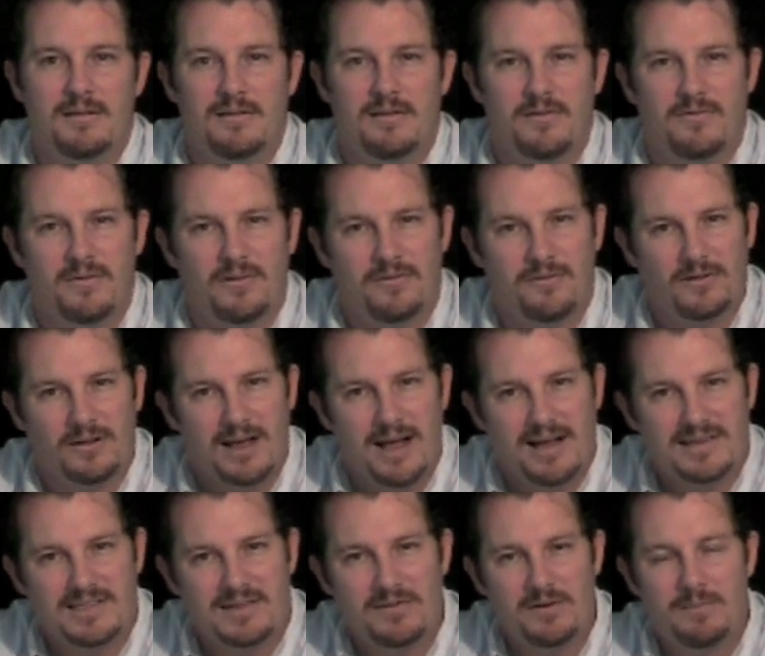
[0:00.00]
the
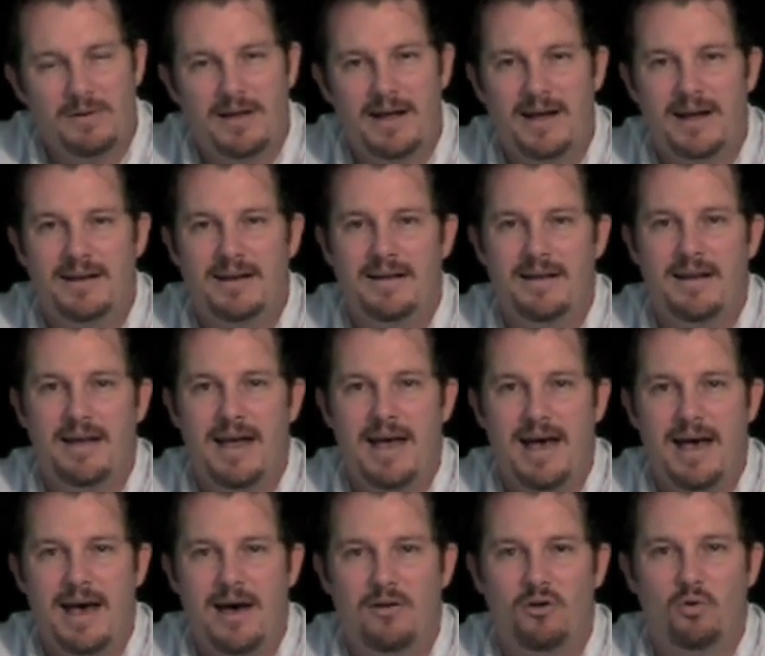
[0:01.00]
philosophy behind
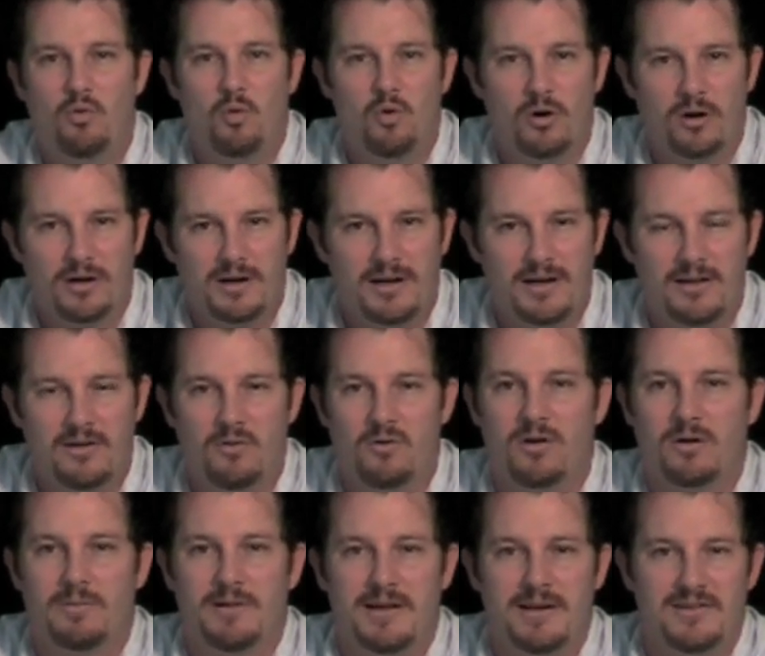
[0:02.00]
how to work in the
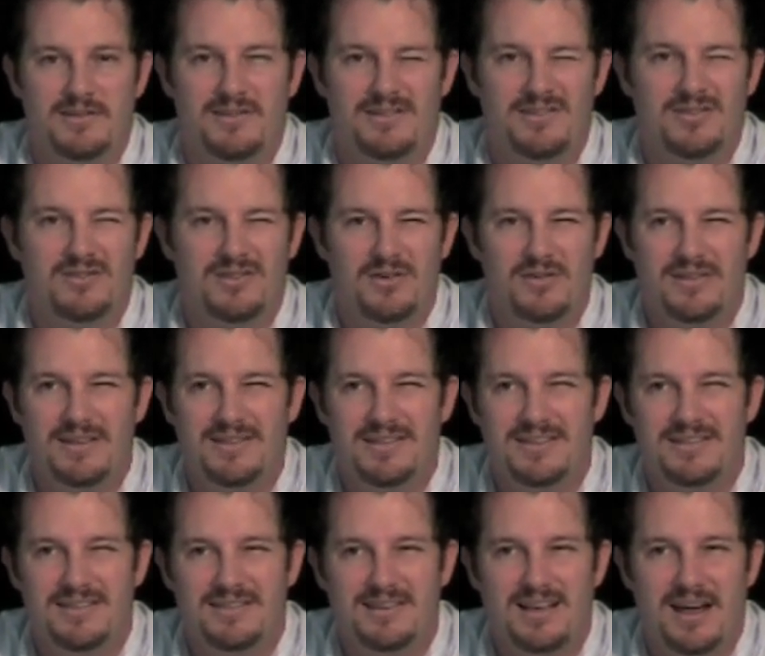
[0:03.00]
org plan. So
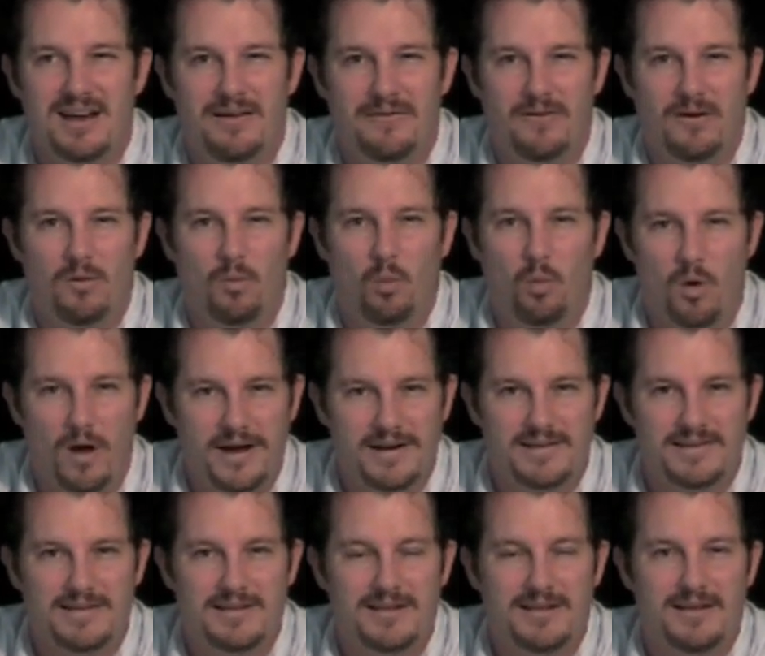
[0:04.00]
this is kind of a
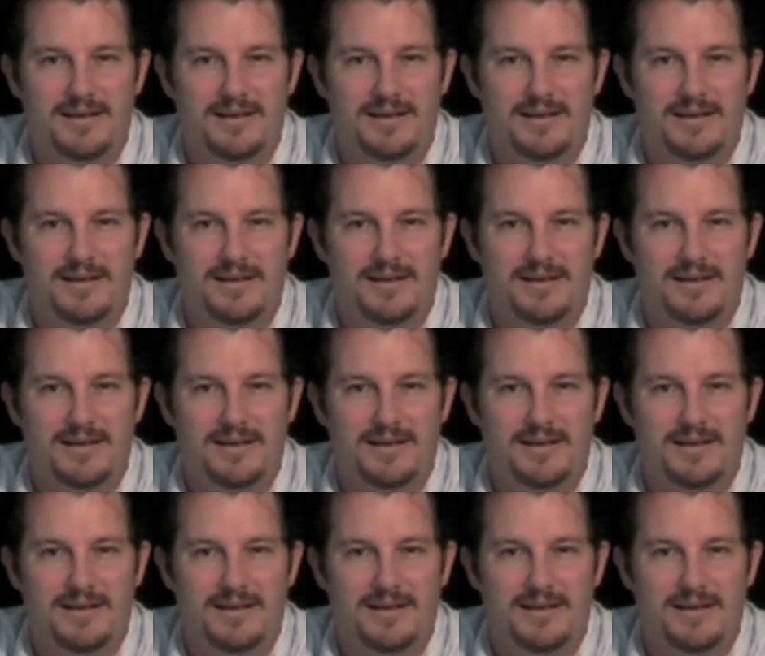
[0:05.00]
what